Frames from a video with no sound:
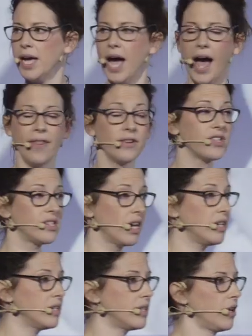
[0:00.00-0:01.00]
And there's
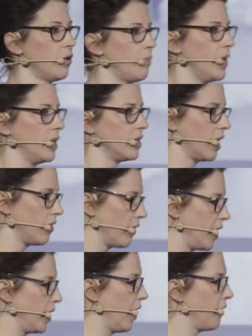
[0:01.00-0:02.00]
studies that are being done
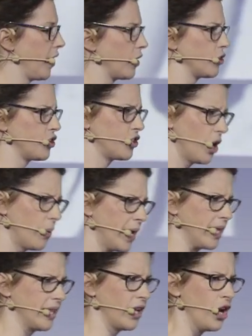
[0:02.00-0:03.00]
right now that are
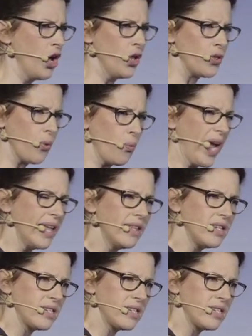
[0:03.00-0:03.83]
showing that the way this